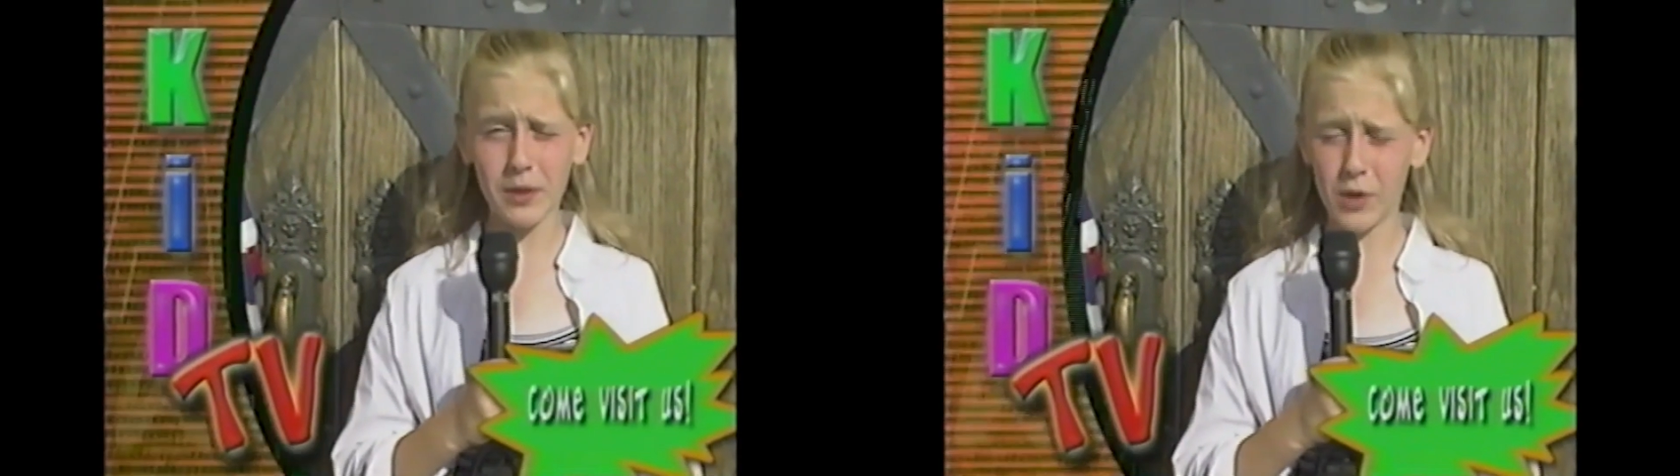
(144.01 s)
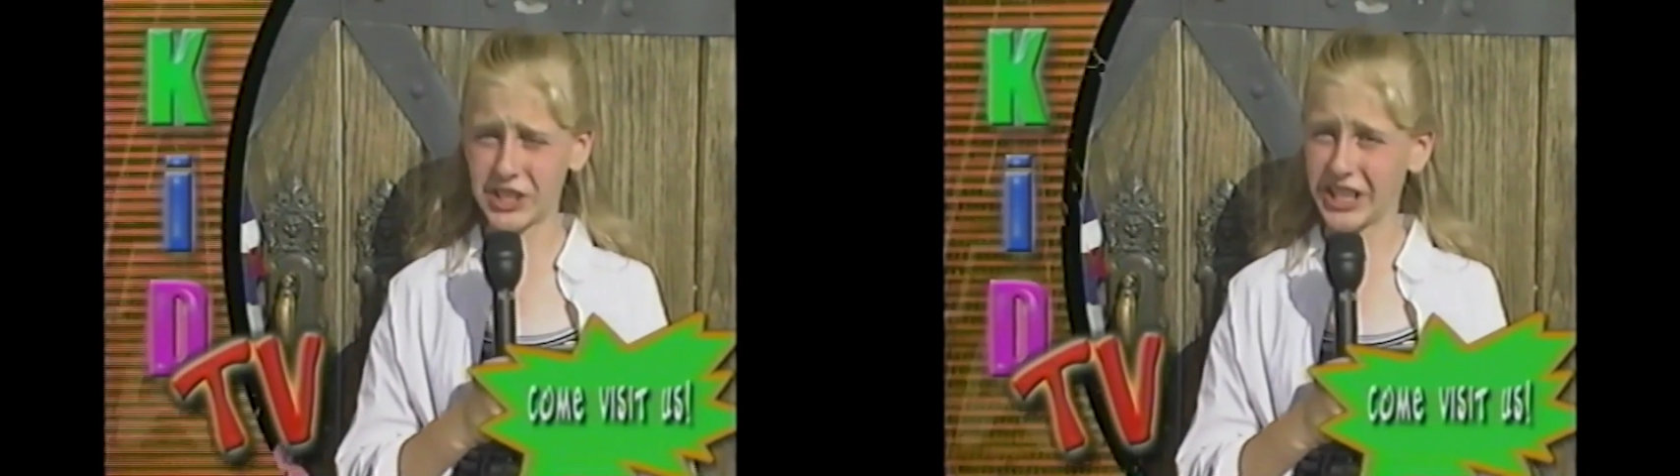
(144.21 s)

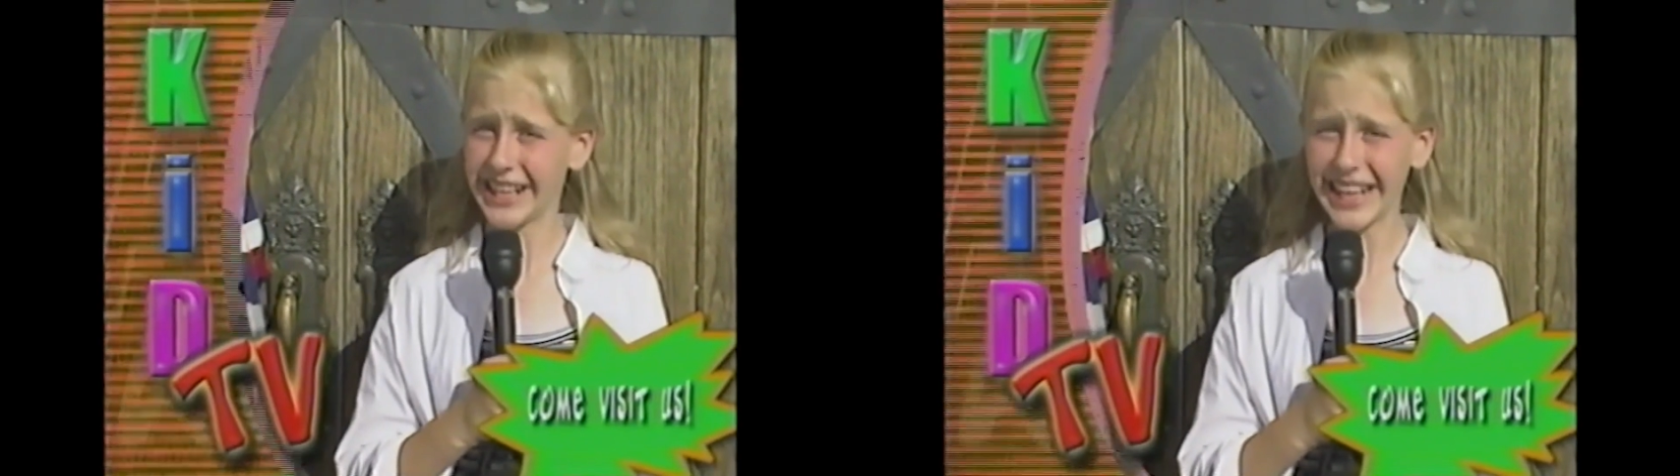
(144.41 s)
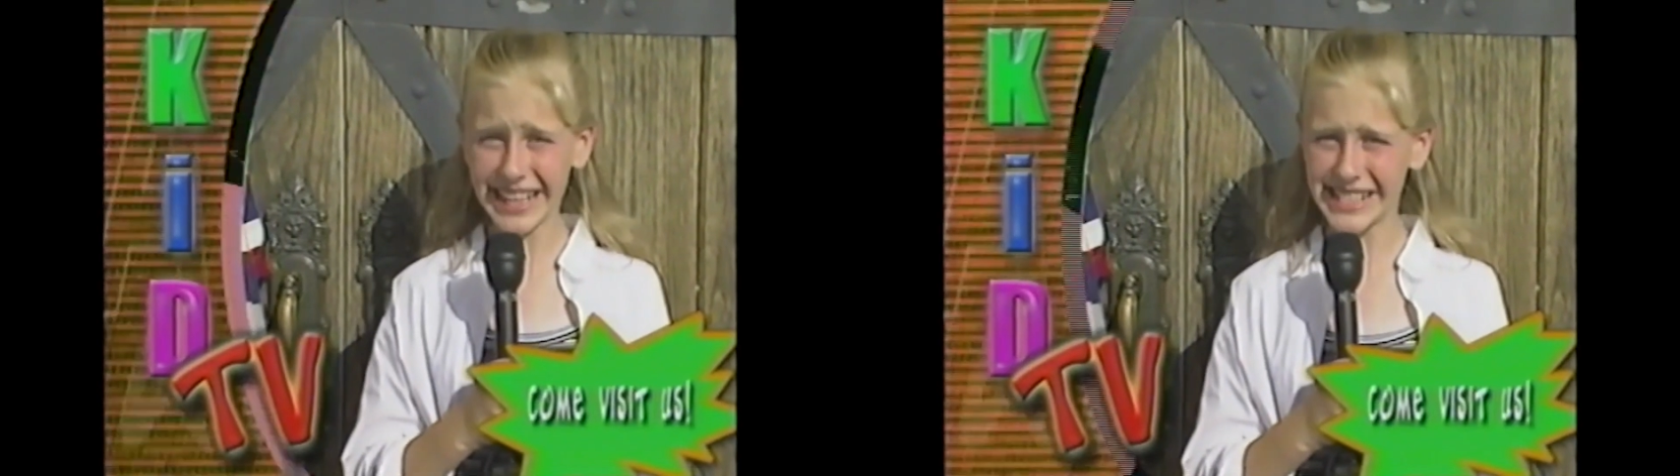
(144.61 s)
been watching
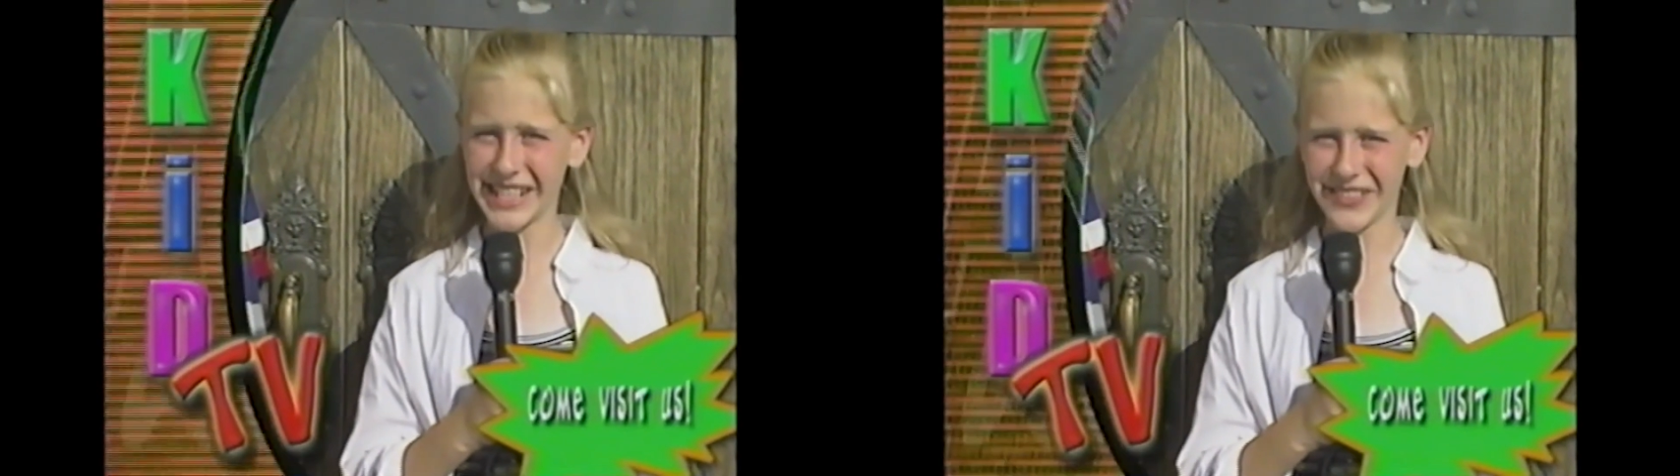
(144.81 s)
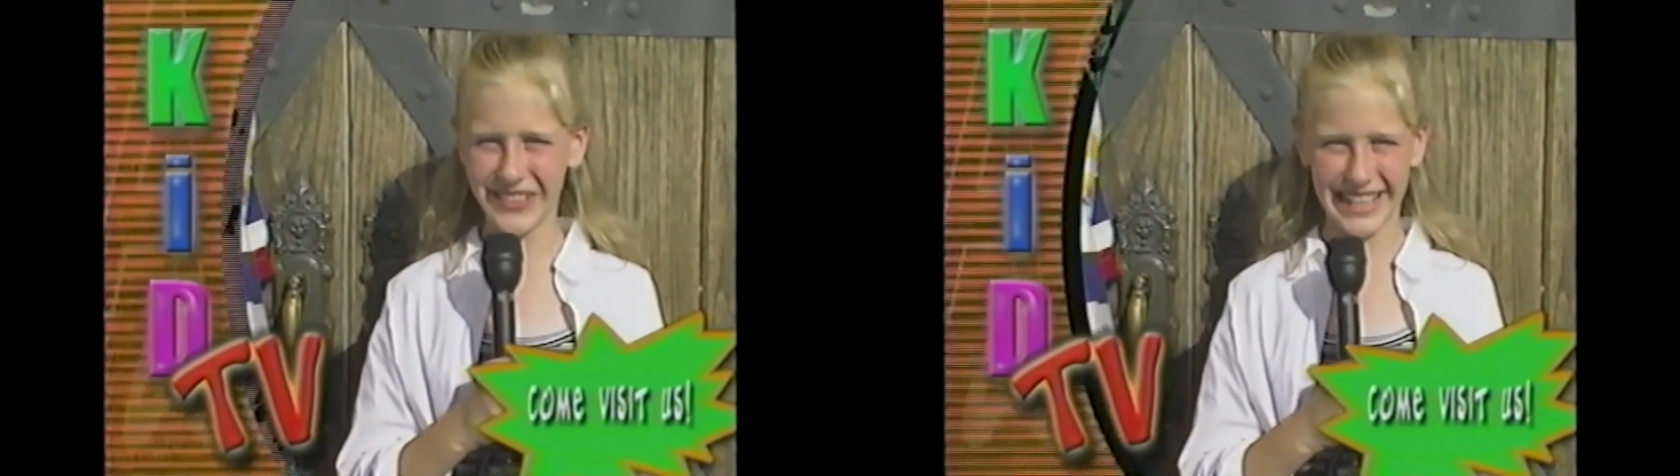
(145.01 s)
Kid
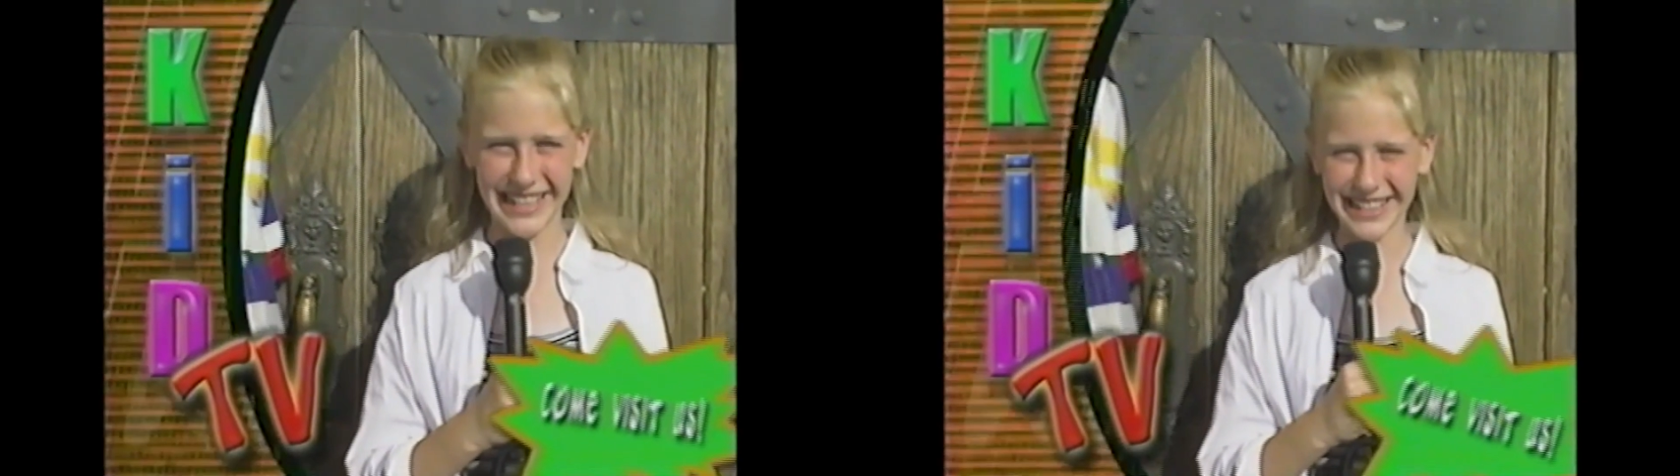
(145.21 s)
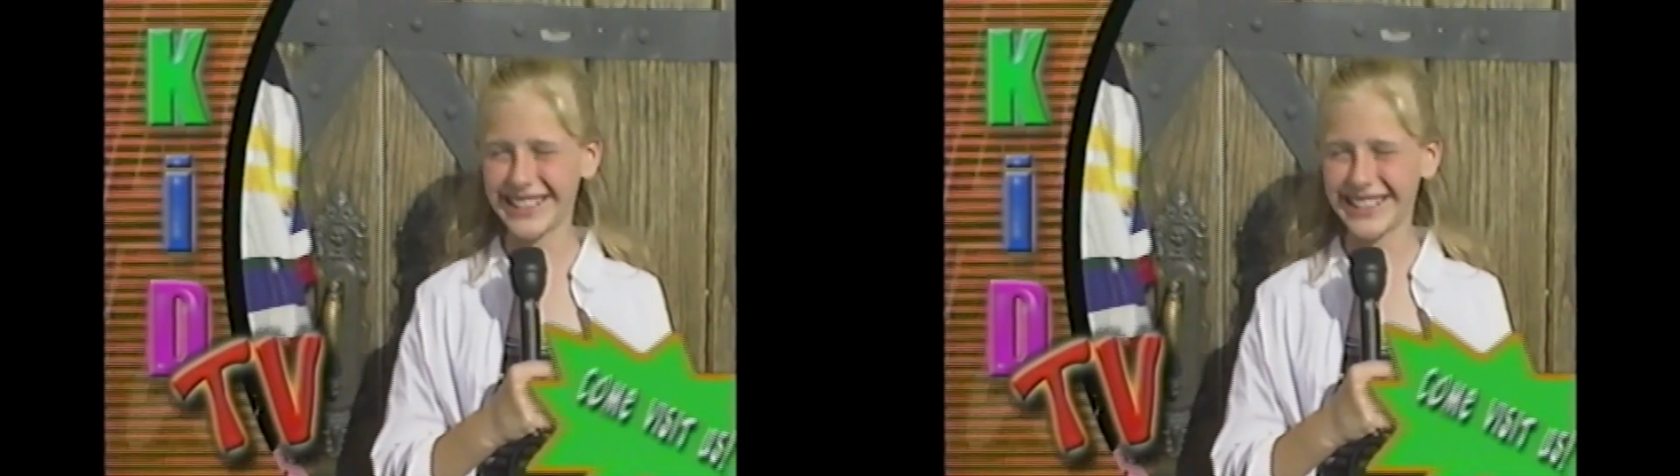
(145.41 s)
TV.